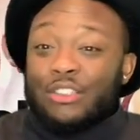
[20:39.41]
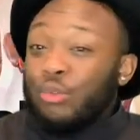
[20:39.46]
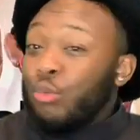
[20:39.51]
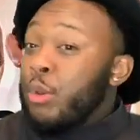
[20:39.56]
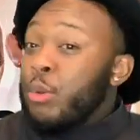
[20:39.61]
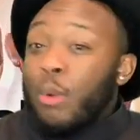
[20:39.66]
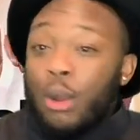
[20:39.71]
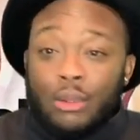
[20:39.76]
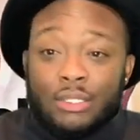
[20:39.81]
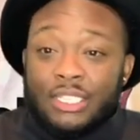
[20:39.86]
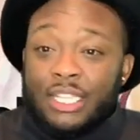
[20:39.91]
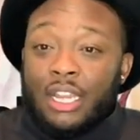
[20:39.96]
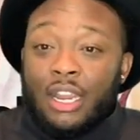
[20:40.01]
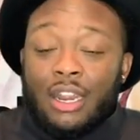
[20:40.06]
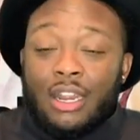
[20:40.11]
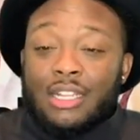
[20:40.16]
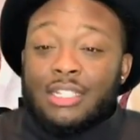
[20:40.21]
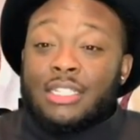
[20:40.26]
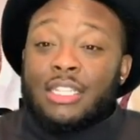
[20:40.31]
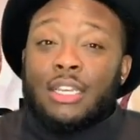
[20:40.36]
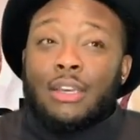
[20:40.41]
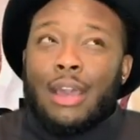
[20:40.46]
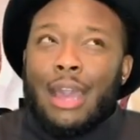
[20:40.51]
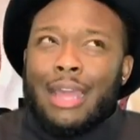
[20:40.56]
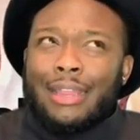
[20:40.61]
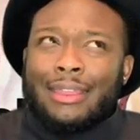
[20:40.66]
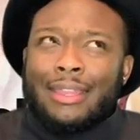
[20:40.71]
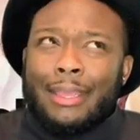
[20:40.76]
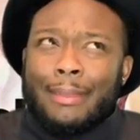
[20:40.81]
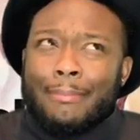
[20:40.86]
we won't see her until I
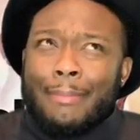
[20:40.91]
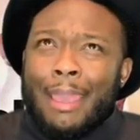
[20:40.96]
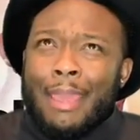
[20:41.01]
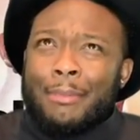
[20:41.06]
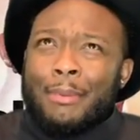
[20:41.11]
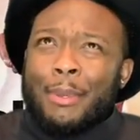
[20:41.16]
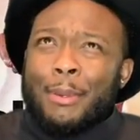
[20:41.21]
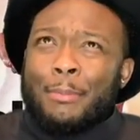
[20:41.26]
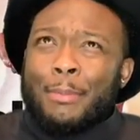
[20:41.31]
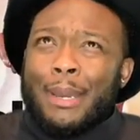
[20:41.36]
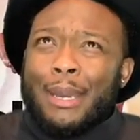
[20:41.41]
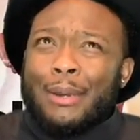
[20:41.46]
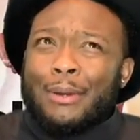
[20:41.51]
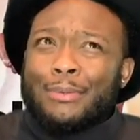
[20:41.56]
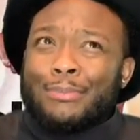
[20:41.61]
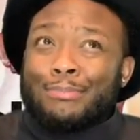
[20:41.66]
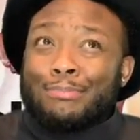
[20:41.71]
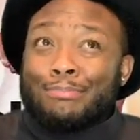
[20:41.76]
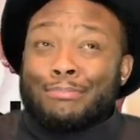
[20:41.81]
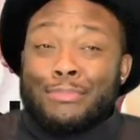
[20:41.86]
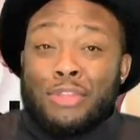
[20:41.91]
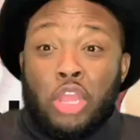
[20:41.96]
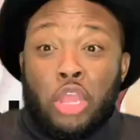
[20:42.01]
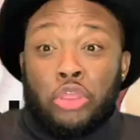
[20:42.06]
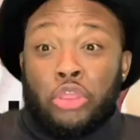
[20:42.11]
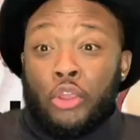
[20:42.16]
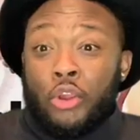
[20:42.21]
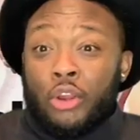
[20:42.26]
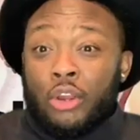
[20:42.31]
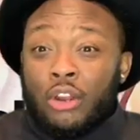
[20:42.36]
think maybe about the
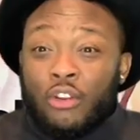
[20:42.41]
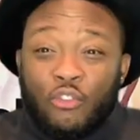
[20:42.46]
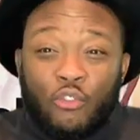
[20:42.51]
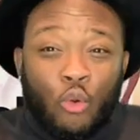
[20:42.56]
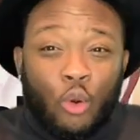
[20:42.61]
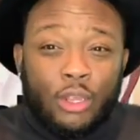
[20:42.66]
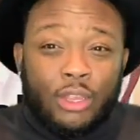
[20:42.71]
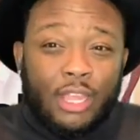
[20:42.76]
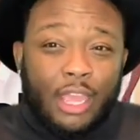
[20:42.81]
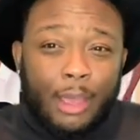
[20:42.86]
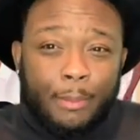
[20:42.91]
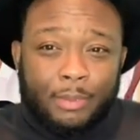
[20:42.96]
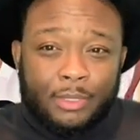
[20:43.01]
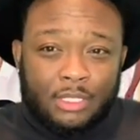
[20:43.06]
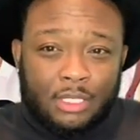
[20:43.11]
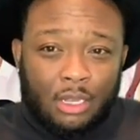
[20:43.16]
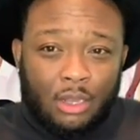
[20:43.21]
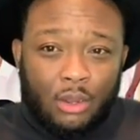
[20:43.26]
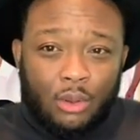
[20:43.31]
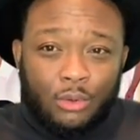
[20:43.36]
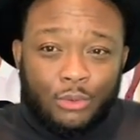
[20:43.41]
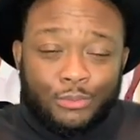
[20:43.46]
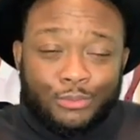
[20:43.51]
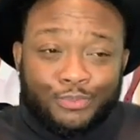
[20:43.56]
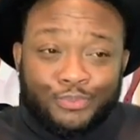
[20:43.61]
3rd or 4th episode.